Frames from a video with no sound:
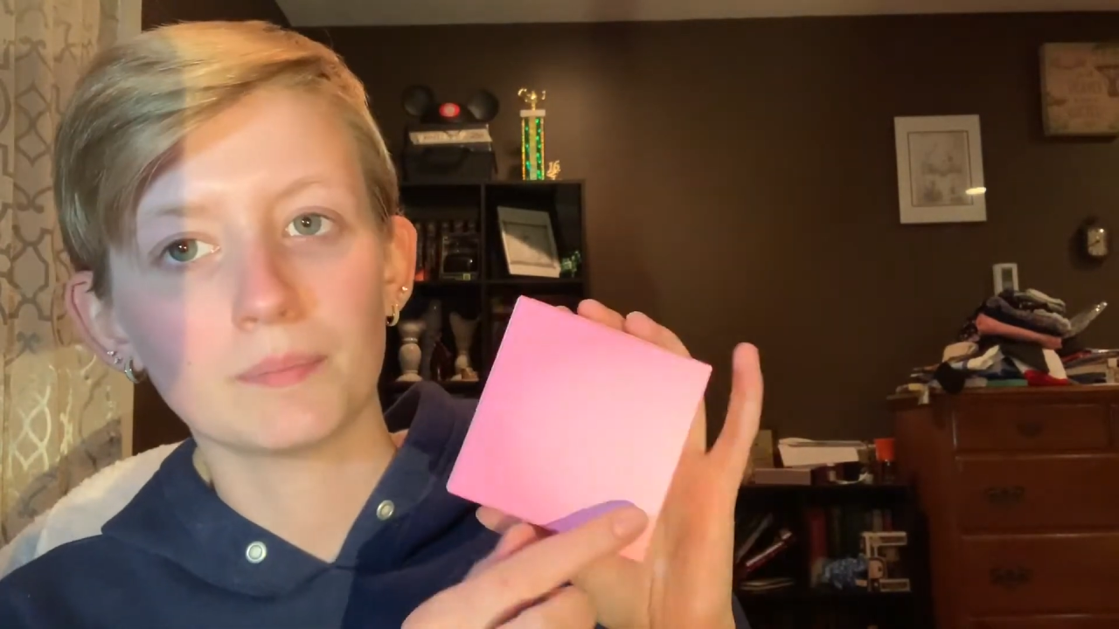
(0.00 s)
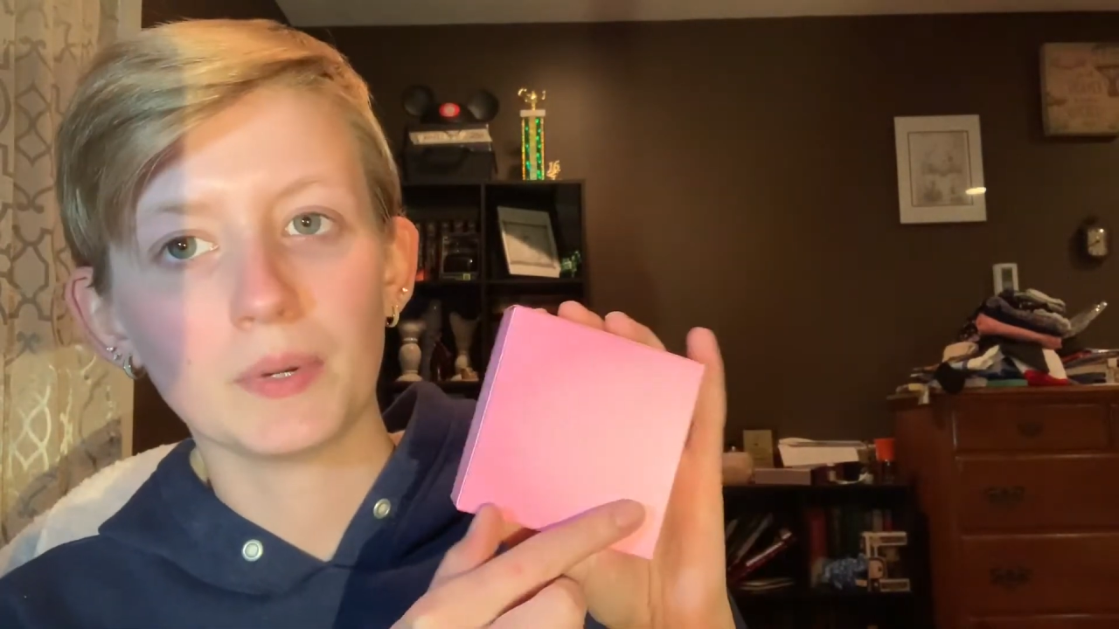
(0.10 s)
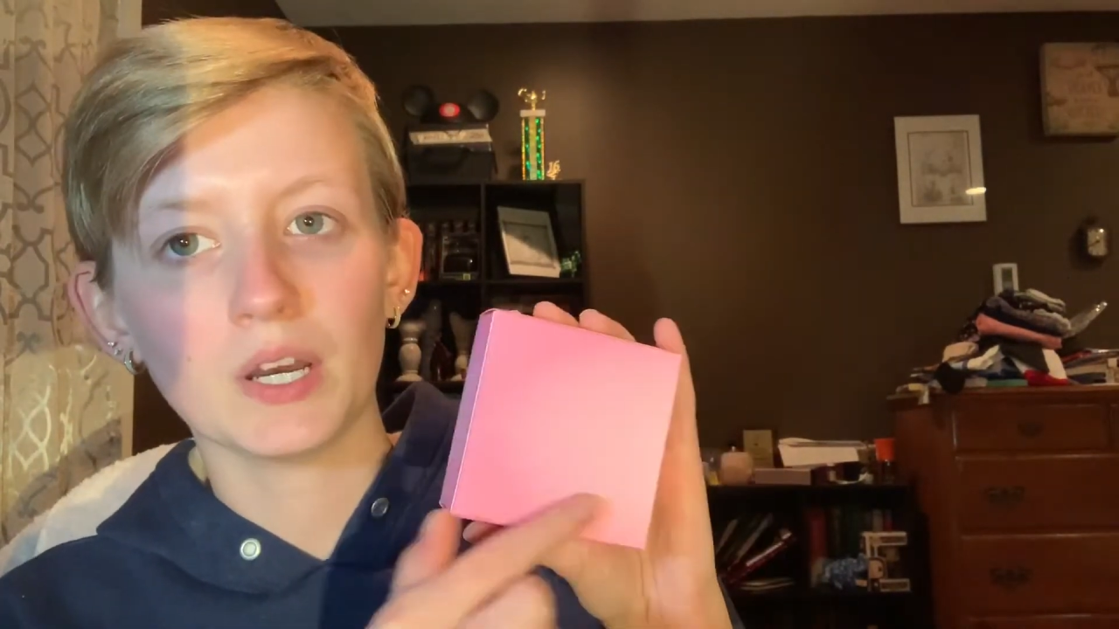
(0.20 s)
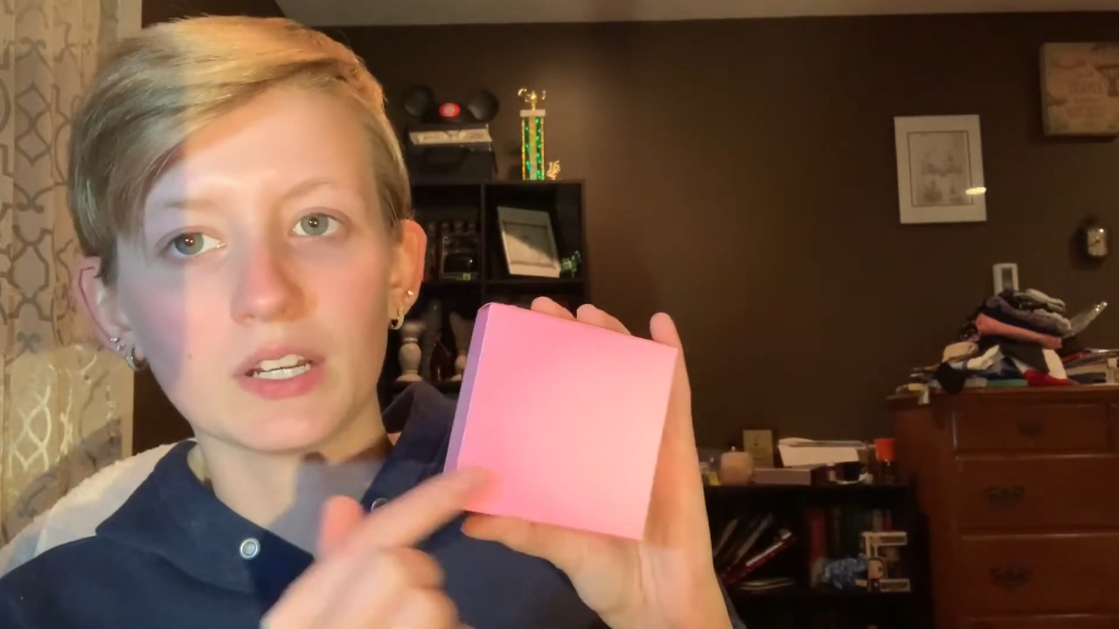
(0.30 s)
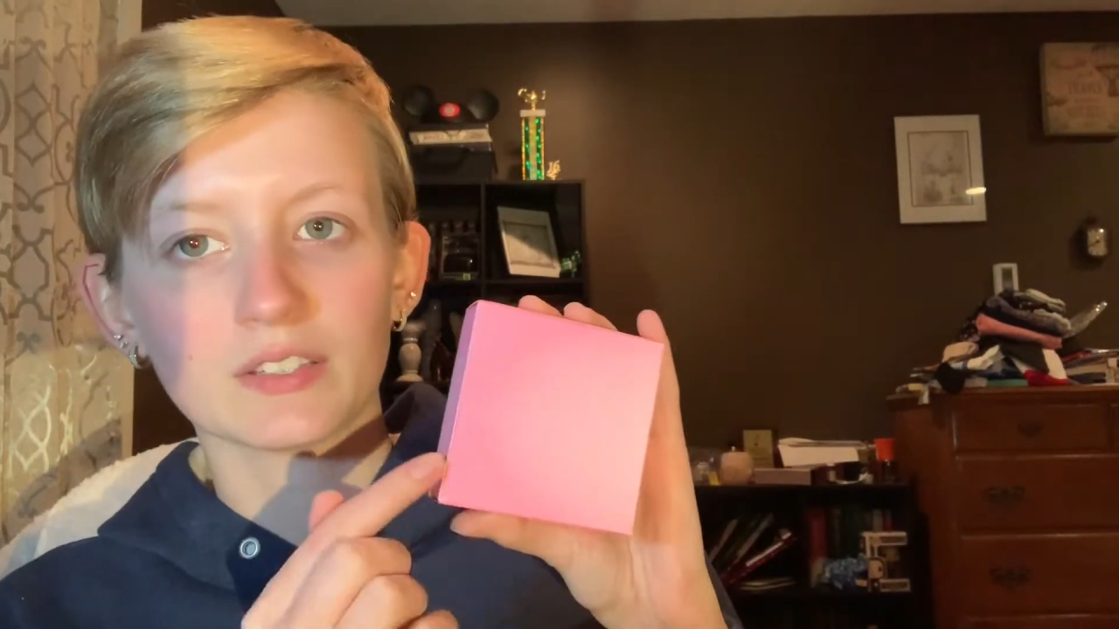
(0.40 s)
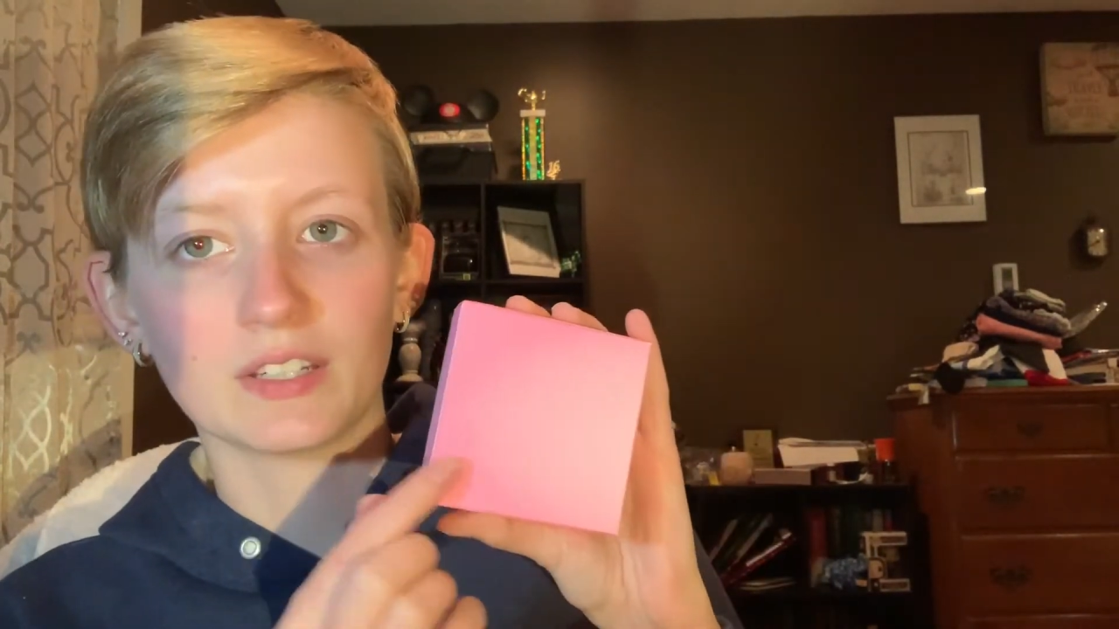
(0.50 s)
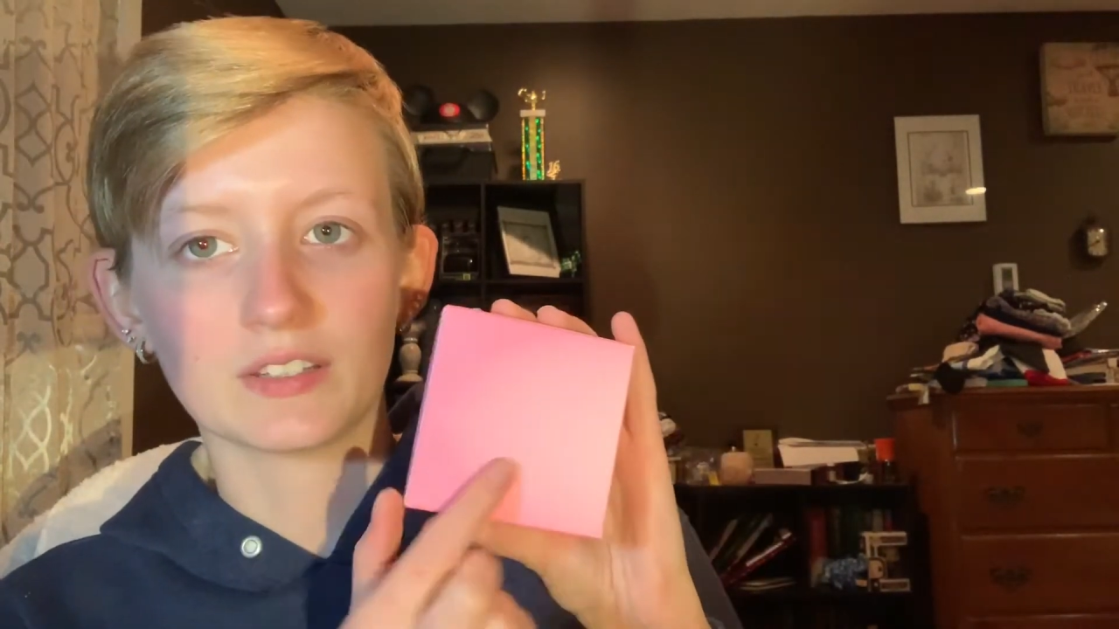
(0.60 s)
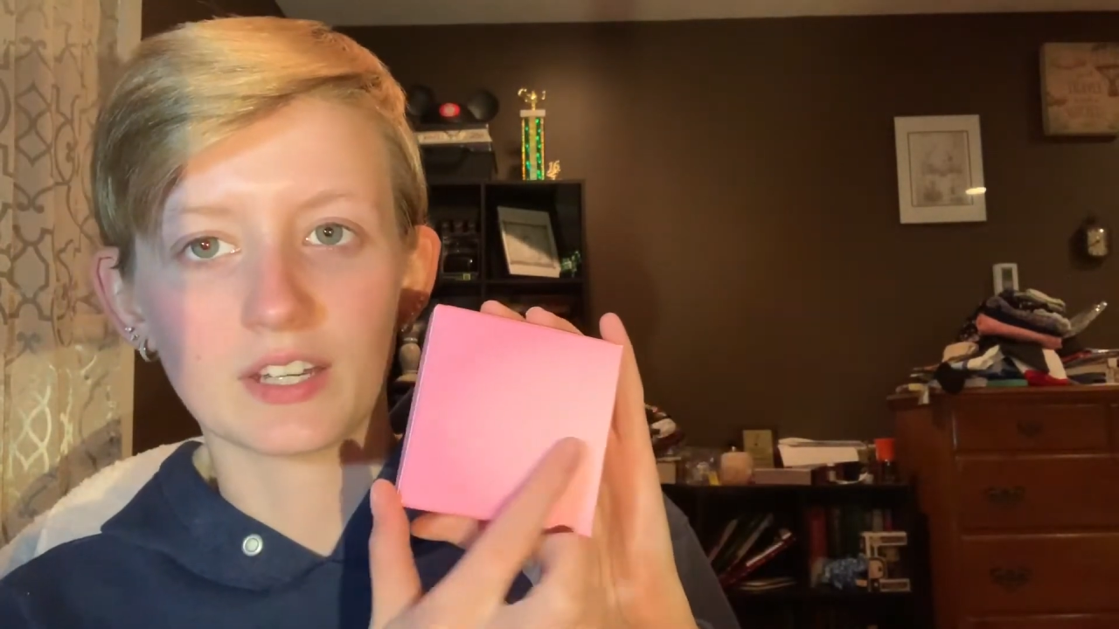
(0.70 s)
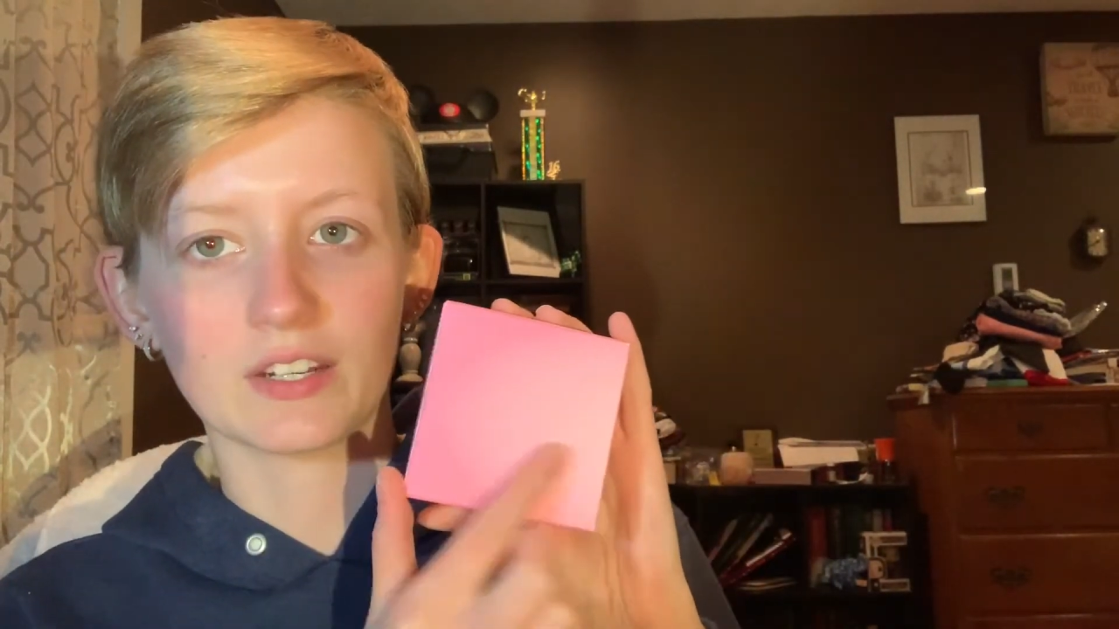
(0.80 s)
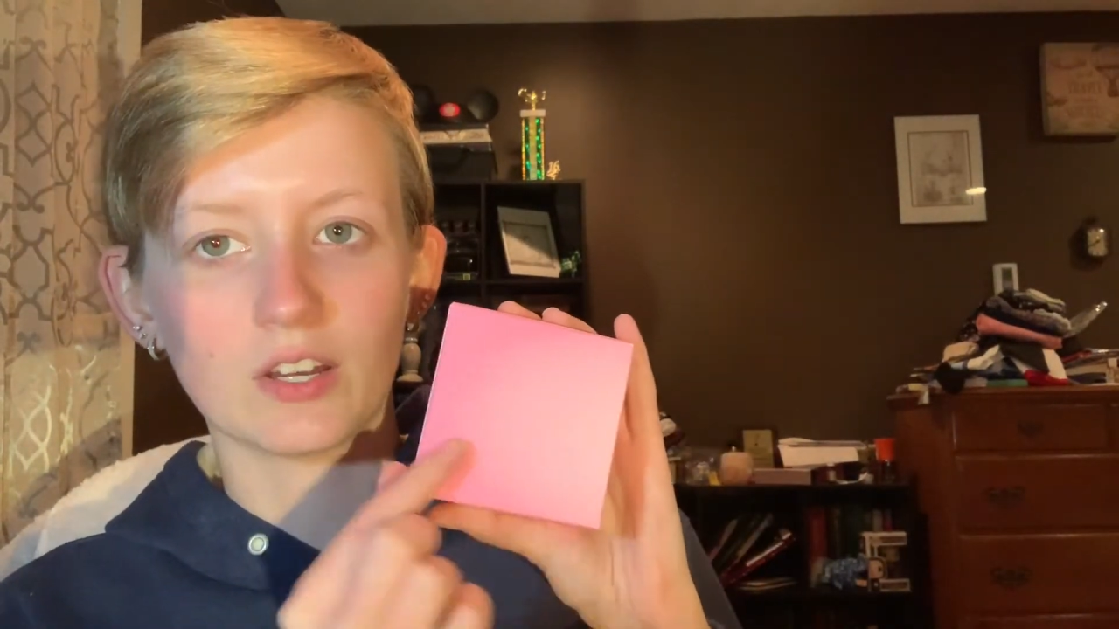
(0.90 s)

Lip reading: box, and it's kind